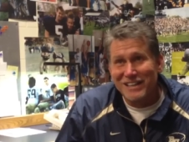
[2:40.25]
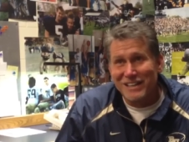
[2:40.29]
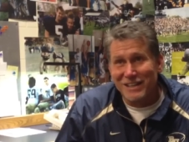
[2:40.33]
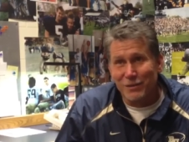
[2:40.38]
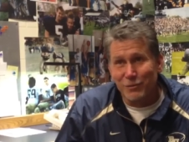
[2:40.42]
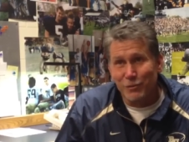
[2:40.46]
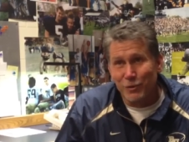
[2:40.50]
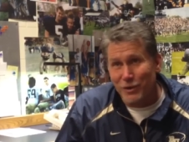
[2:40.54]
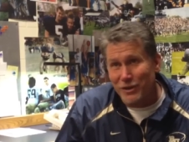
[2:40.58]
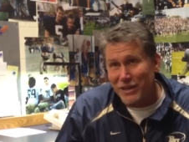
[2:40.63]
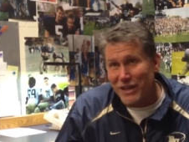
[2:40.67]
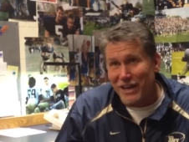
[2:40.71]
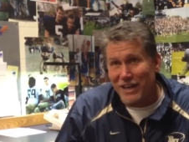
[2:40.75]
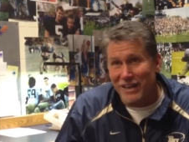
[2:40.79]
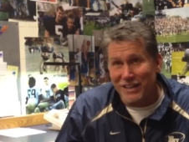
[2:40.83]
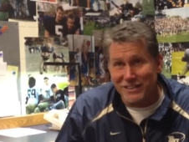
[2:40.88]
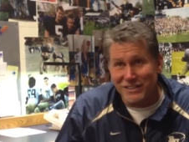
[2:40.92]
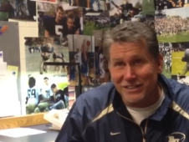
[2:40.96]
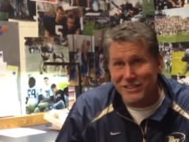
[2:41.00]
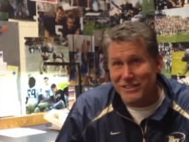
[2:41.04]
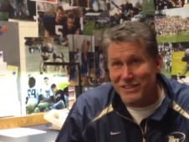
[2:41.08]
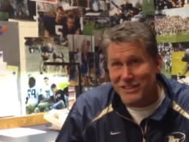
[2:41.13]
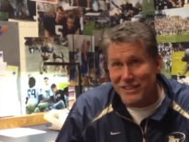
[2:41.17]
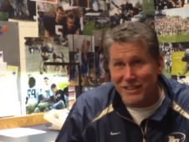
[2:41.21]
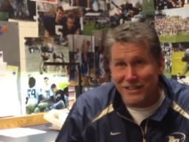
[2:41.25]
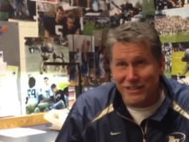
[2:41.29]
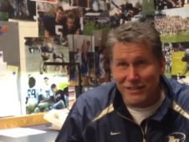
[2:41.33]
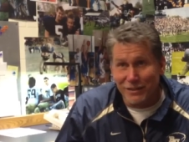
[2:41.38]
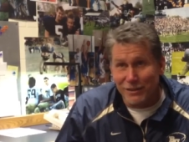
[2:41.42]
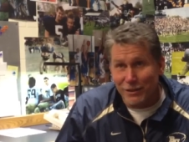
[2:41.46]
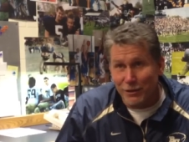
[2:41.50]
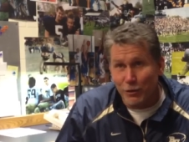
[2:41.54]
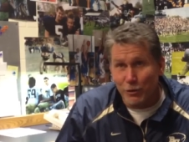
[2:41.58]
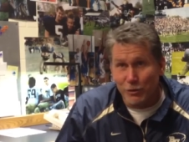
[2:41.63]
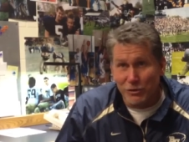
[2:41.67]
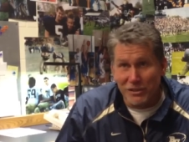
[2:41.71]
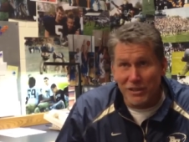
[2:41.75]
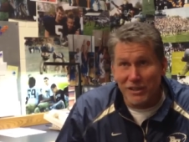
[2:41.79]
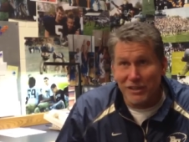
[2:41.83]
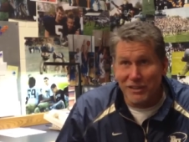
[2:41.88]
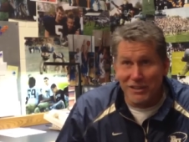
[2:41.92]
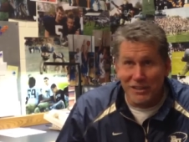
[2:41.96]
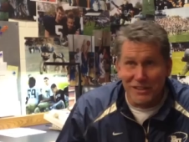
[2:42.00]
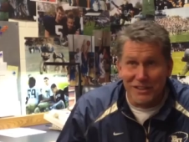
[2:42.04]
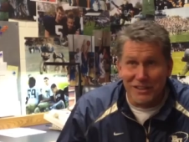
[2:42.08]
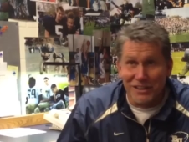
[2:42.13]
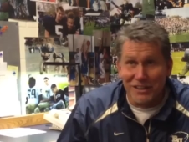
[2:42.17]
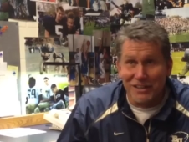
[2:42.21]
and we're kind of just getting a
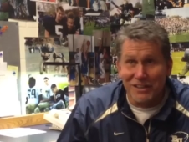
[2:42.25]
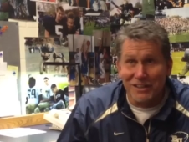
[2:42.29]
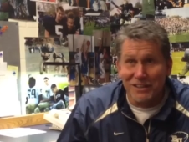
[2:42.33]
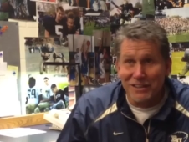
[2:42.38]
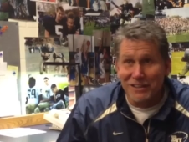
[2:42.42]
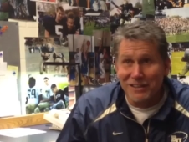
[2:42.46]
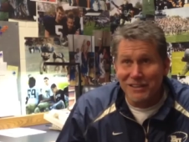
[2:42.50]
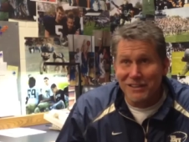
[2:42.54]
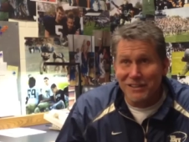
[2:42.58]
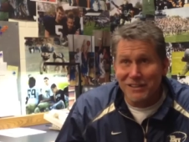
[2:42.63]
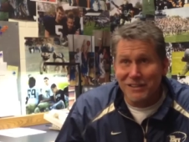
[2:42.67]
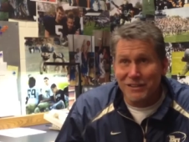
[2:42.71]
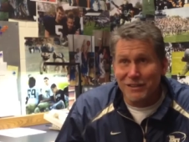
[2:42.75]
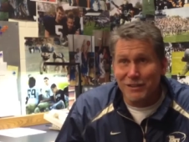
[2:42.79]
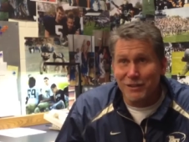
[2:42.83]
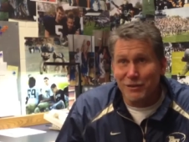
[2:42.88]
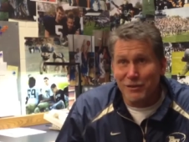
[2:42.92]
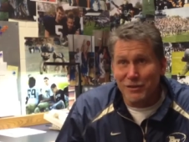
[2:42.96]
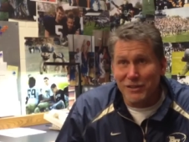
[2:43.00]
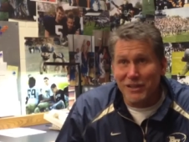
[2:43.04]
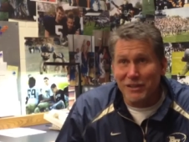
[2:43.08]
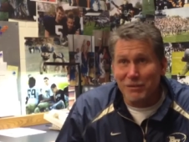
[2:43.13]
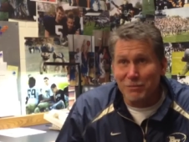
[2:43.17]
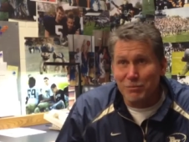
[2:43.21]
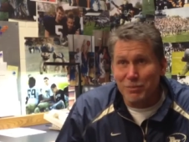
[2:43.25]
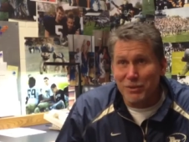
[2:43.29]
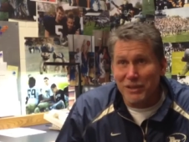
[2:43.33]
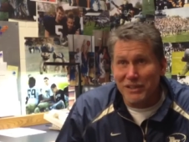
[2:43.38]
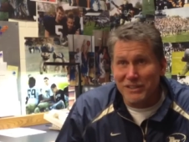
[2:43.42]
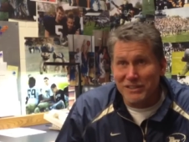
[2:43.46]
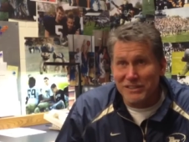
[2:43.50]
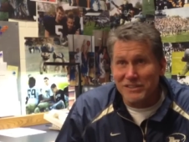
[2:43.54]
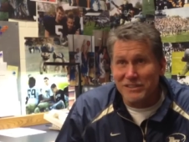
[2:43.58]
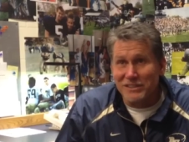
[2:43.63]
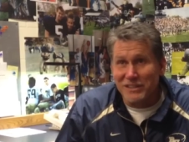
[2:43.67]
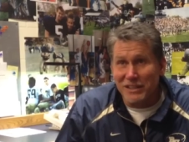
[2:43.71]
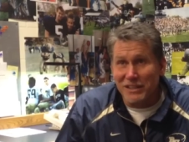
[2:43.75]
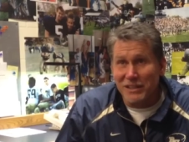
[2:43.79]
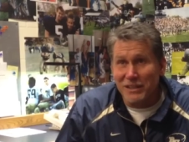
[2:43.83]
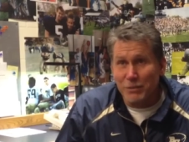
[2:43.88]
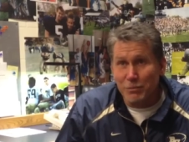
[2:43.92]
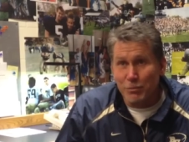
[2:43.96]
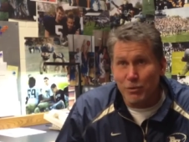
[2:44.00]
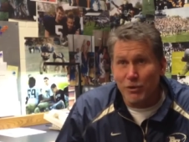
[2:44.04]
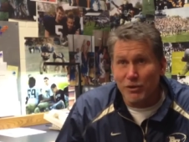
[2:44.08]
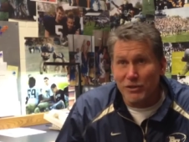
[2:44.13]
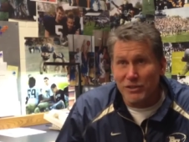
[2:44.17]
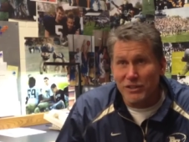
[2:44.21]
hotel and a you know getting places to
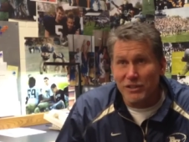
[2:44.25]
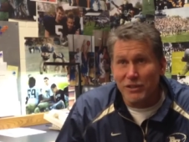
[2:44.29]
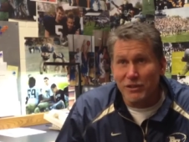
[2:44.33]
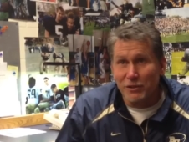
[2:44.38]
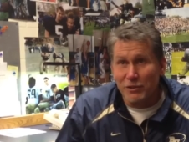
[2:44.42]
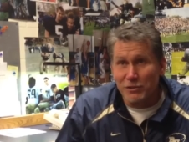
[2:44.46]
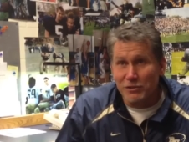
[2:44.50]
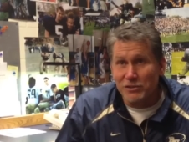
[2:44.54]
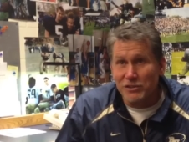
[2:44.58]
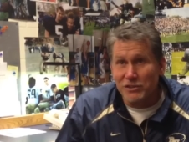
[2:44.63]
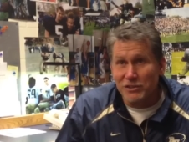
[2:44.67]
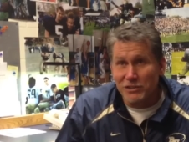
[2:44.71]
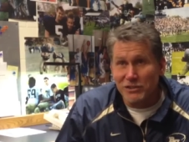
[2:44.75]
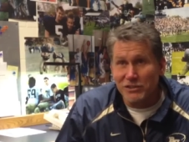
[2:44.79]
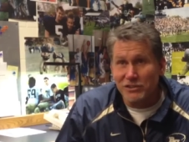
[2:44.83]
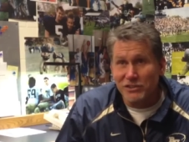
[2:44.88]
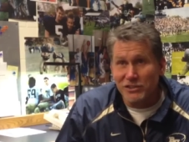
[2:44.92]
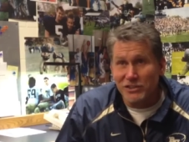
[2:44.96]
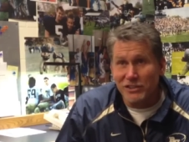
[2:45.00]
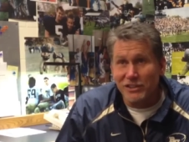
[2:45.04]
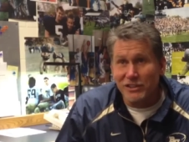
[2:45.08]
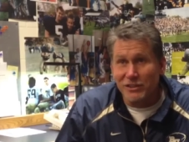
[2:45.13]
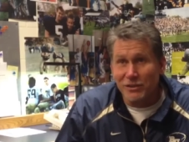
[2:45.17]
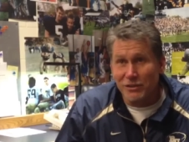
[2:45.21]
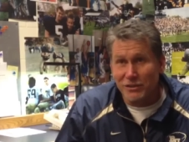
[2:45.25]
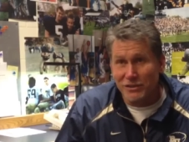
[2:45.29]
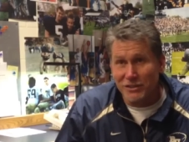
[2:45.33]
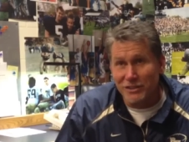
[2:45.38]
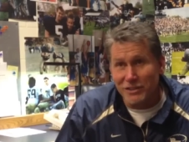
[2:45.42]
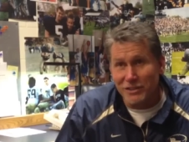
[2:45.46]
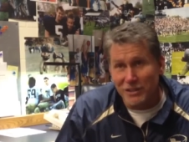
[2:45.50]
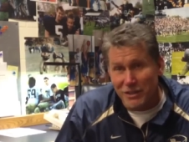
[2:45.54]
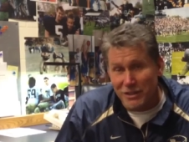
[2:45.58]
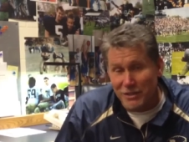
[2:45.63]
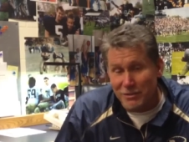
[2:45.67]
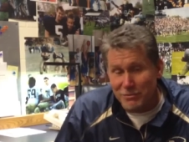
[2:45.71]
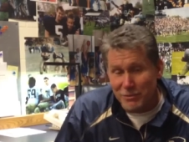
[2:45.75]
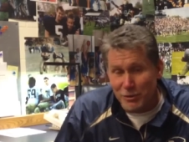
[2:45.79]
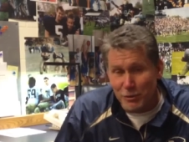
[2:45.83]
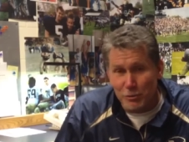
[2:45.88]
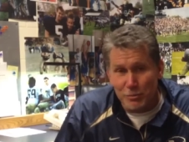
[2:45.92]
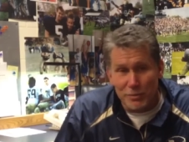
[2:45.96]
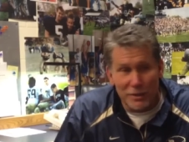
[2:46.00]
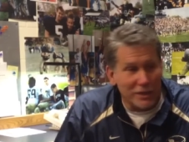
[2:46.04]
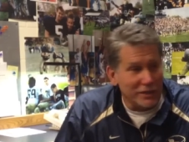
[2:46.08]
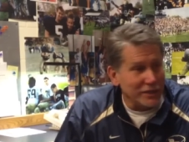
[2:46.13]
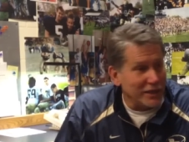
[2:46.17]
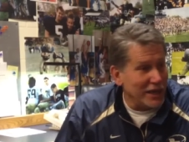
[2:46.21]
eat, Portillo's and Gino and uh,
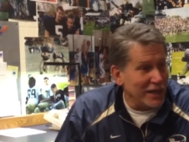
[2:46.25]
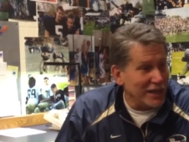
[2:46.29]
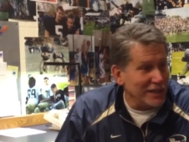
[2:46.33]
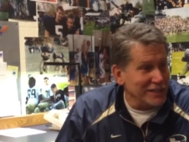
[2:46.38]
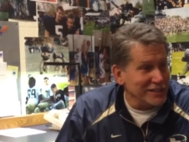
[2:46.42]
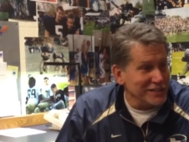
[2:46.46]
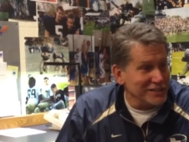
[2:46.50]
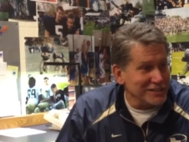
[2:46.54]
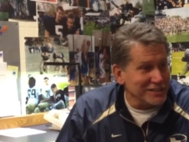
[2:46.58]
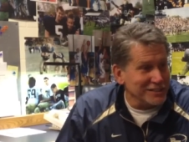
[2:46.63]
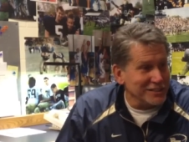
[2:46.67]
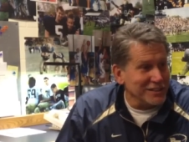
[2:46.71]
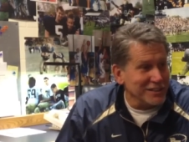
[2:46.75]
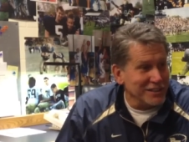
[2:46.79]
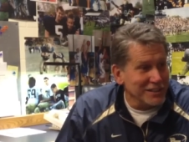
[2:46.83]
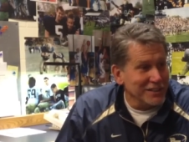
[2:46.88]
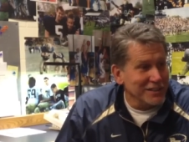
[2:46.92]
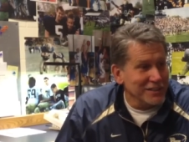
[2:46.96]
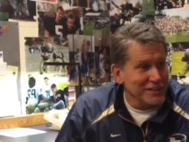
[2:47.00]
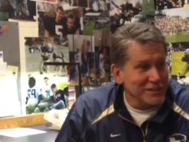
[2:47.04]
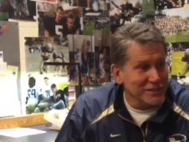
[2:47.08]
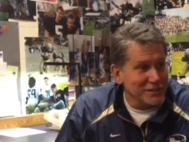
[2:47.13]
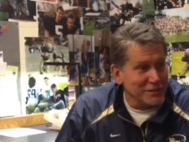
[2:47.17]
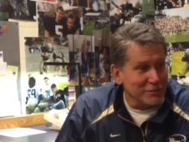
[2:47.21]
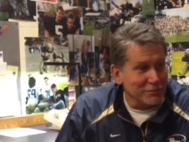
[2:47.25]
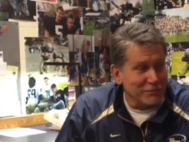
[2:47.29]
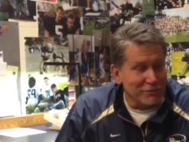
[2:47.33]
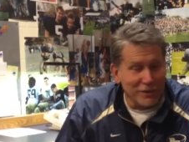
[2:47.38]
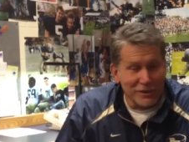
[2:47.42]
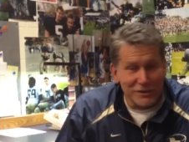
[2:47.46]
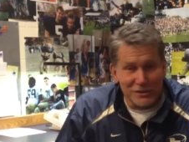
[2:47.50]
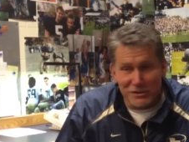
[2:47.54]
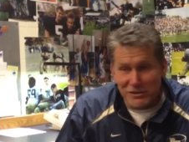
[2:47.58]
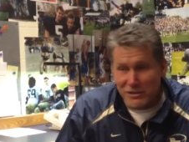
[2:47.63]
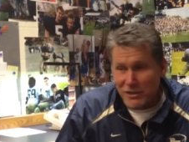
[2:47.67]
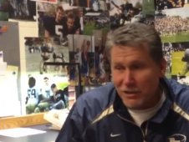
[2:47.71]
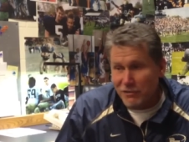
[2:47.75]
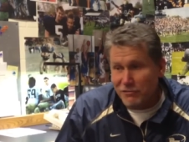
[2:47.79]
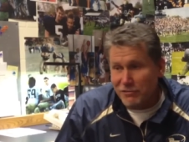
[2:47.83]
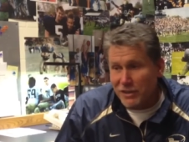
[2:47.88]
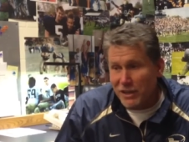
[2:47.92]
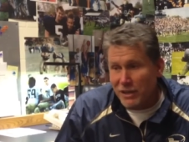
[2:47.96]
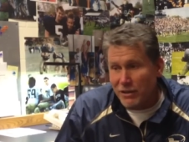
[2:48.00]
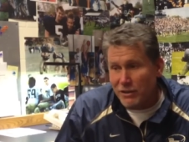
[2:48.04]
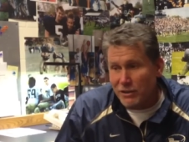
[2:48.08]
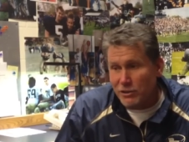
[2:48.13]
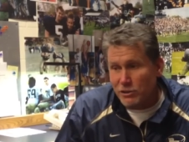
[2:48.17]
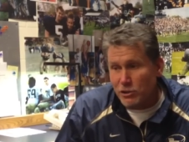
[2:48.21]
Lou Malnati's and some fun stuff
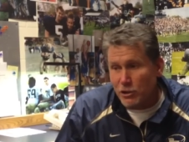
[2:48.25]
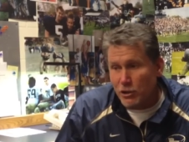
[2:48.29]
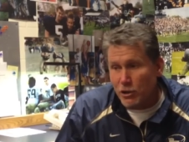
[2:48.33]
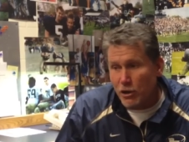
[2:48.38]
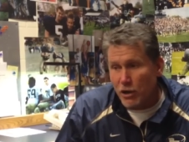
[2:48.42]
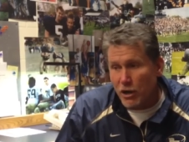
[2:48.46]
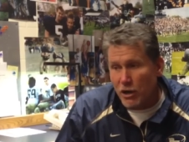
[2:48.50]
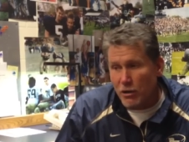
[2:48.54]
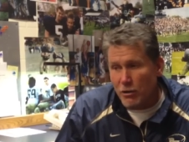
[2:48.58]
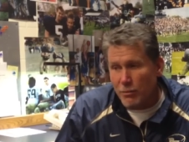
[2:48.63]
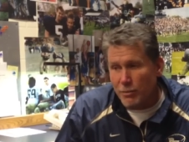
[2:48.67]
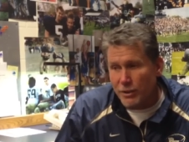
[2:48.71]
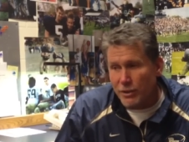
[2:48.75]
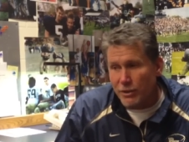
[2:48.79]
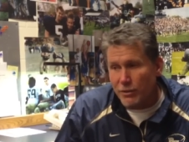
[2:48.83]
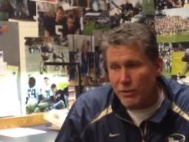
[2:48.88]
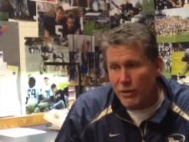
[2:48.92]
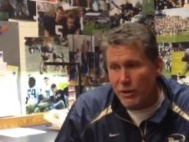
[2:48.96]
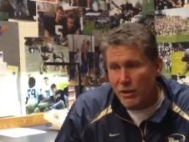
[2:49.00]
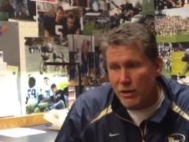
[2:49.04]
down in Chicago, but.